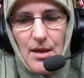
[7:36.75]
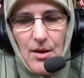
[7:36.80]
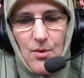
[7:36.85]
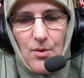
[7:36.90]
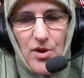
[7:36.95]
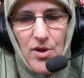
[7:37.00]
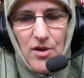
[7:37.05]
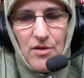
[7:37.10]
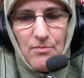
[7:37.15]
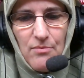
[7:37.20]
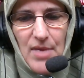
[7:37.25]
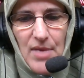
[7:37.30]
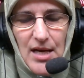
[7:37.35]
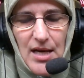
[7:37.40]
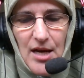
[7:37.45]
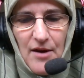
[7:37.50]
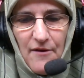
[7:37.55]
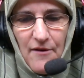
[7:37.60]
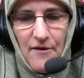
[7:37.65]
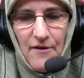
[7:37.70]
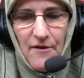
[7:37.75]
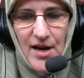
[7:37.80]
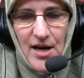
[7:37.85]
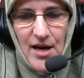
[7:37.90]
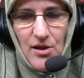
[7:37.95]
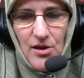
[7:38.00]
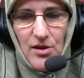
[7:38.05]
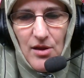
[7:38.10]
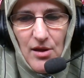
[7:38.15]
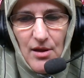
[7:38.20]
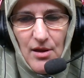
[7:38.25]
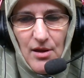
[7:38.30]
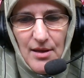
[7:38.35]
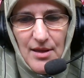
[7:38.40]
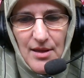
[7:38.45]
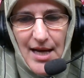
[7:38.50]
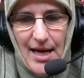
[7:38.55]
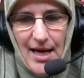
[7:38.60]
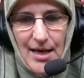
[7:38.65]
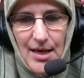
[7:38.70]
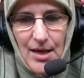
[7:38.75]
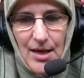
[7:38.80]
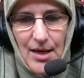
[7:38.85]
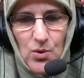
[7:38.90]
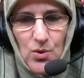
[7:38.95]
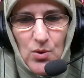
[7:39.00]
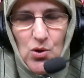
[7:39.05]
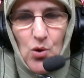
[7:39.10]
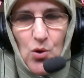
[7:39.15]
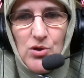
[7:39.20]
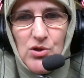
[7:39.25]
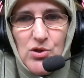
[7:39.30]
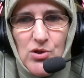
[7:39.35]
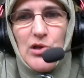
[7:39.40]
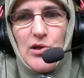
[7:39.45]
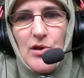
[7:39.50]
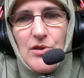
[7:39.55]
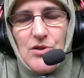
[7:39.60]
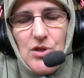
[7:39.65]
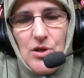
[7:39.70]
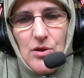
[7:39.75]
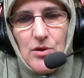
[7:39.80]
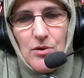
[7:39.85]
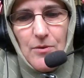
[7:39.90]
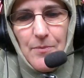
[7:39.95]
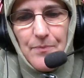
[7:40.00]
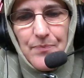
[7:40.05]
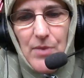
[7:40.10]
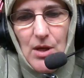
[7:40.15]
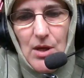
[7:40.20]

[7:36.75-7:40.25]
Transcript: with meeting a faith that was also logical.